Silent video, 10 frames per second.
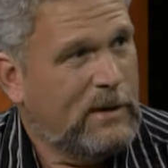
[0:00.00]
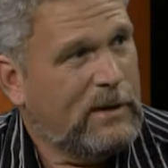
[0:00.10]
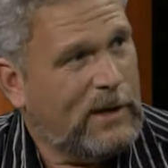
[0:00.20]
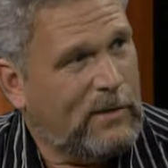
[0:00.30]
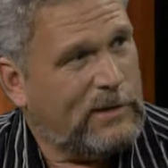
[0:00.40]

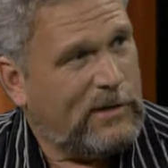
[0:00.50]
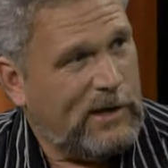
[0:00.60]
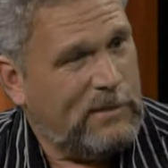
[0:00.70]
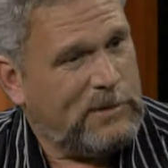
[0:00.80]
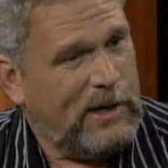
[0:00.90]
Now, at the
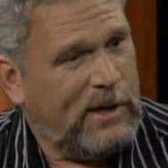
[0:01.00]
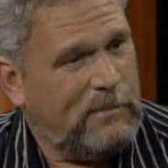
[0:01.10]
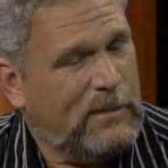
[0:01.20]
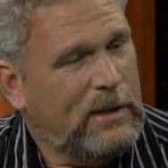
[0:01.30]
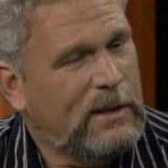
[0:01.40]
same
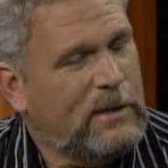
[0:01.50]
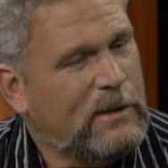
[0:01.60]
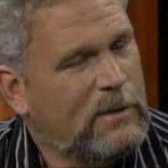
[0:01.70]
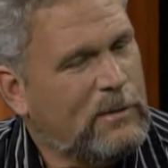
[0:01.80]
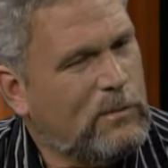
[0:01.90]
time,
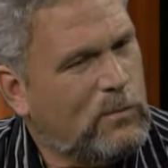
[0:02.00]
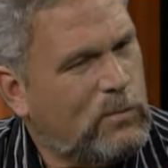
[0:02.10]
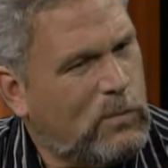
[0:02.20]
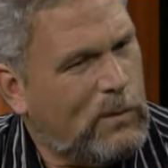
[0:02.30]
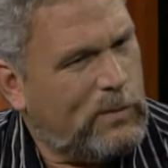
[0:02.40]

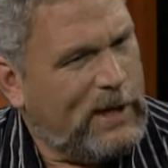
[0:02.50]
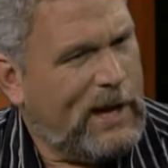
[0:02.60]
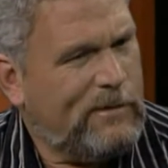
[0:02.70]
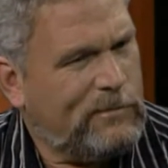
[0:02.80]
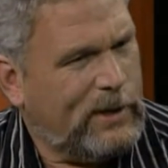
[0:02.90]
what we
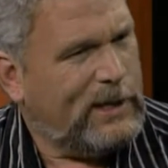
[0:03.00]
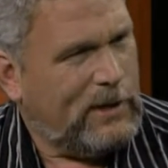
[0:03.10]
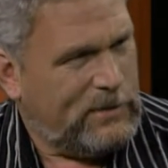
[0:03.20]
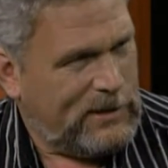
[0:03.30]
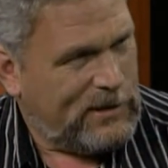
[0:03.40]
have right
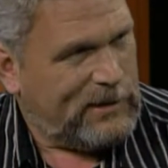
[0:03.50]
now in this